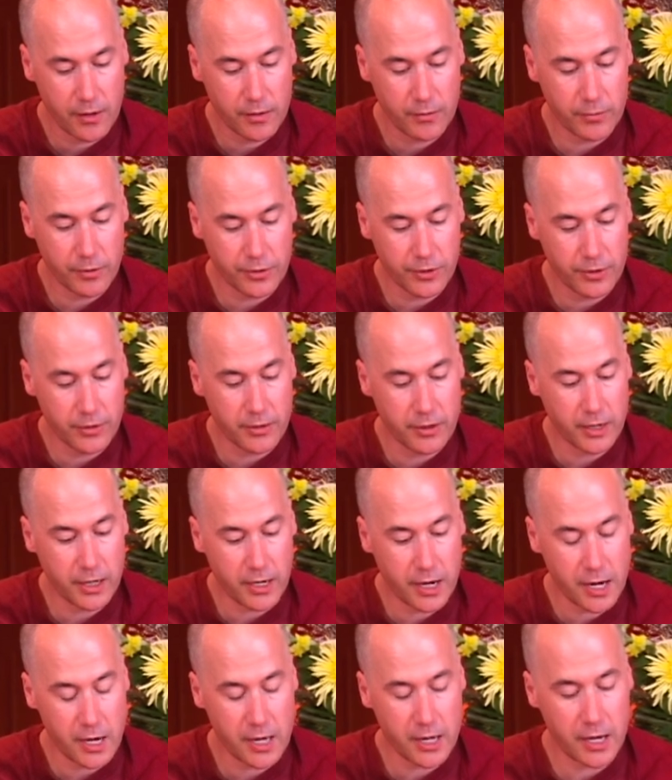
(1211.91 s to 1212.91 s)
But in
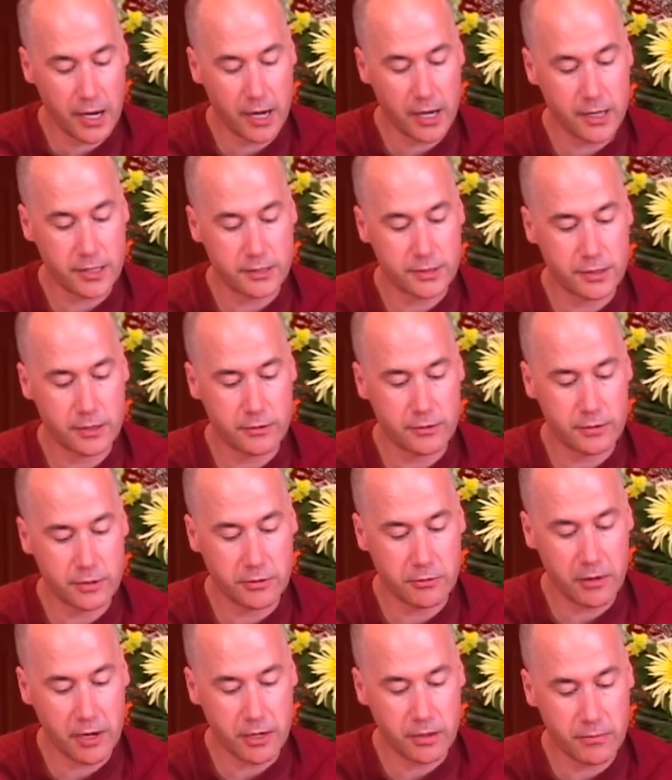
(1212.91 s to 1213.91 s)
any case, there is
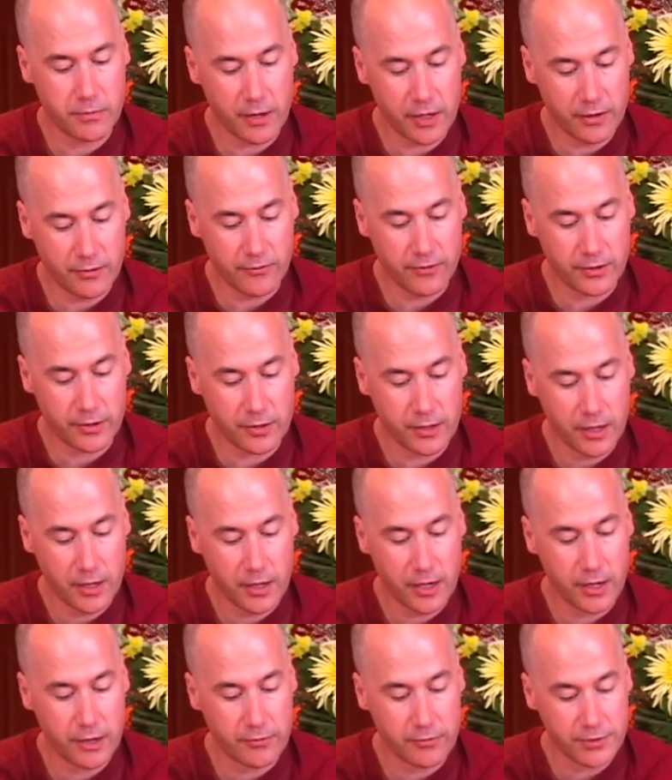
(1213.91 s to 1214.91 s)
great benefit
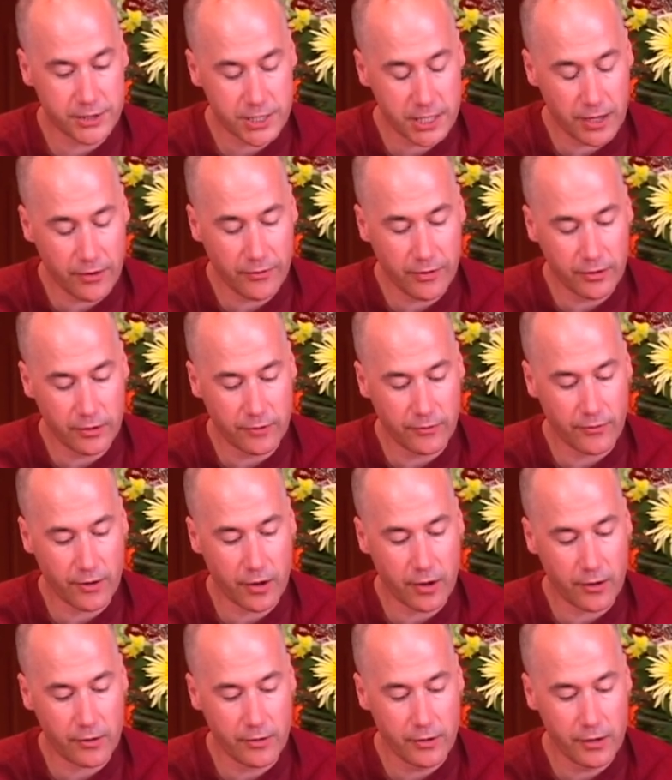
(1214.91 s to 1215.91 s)
in receiving the
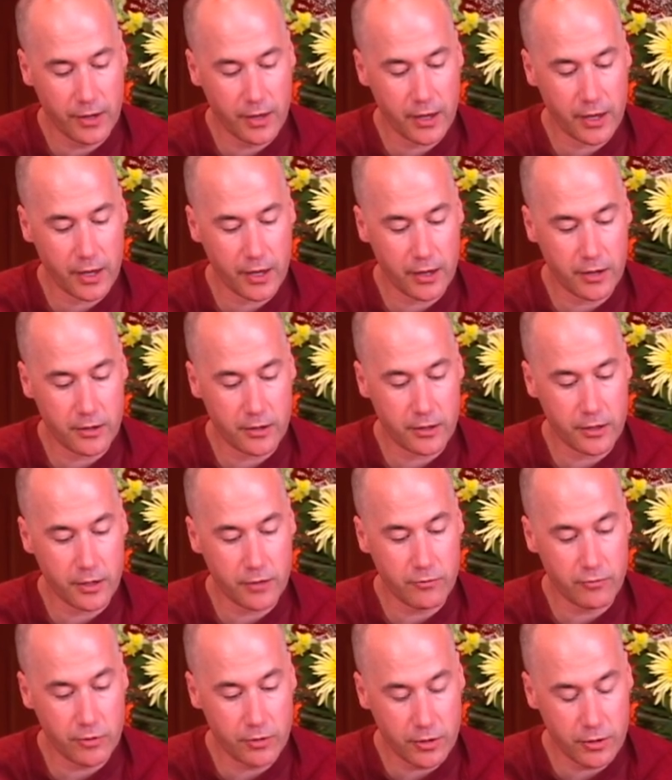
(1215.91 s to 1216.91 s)
vow and
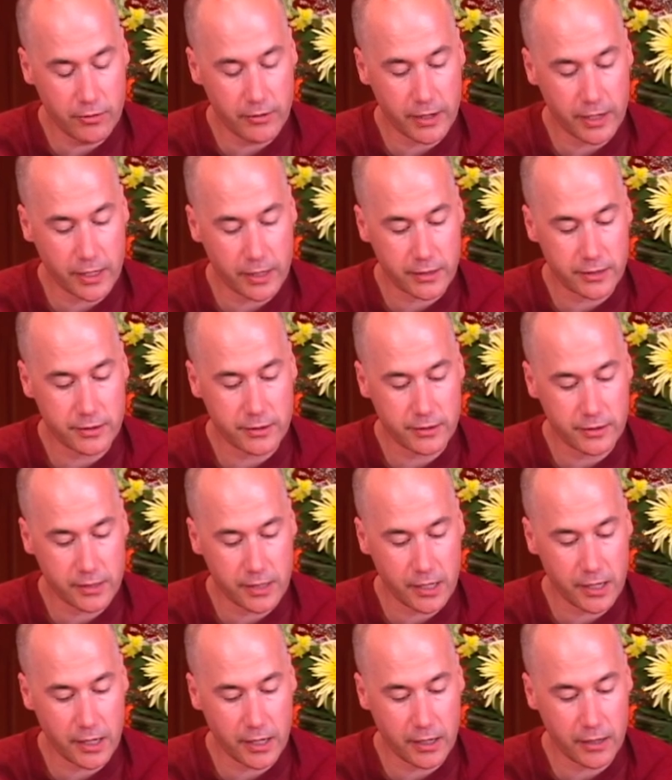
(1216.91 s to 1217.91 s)
in renewing it,
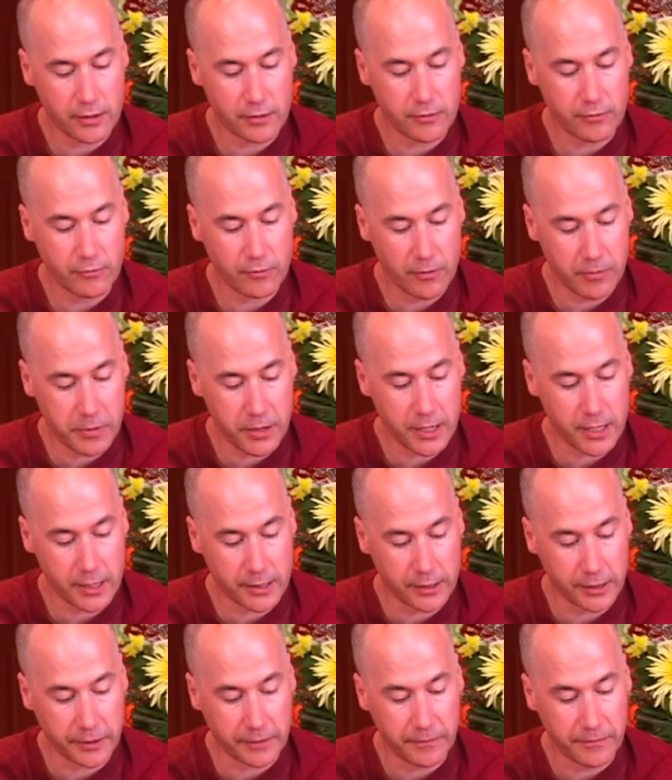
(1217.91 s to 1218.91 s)
taking it
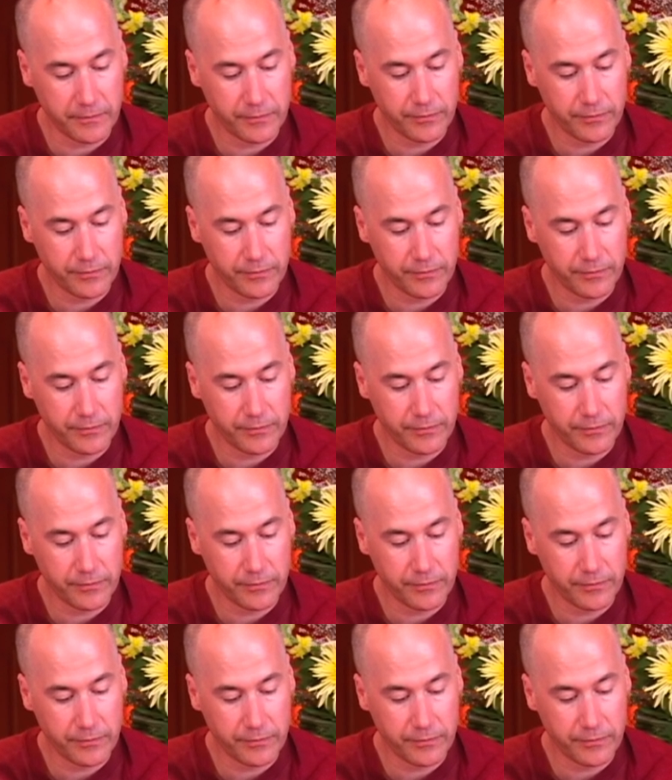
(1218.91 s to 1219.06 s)
repeatedly.